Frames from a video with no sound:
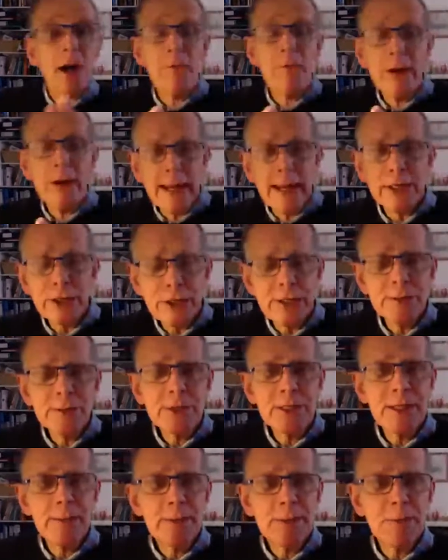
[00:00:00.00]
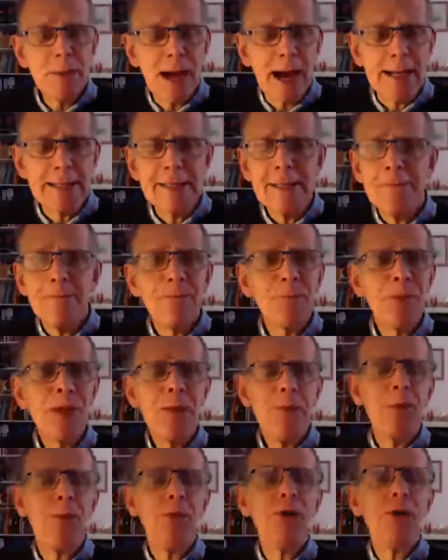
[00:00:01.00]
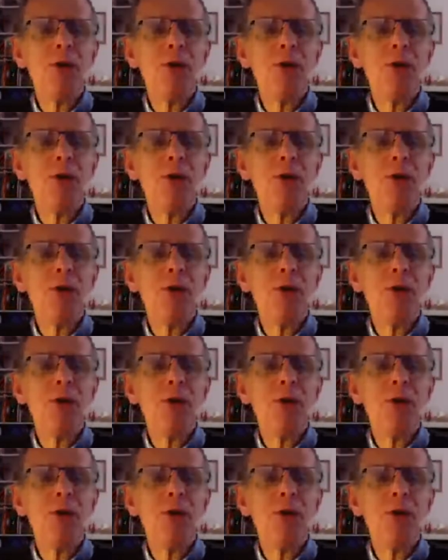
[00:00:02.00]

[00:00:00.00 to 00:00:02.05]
our relationships bad. People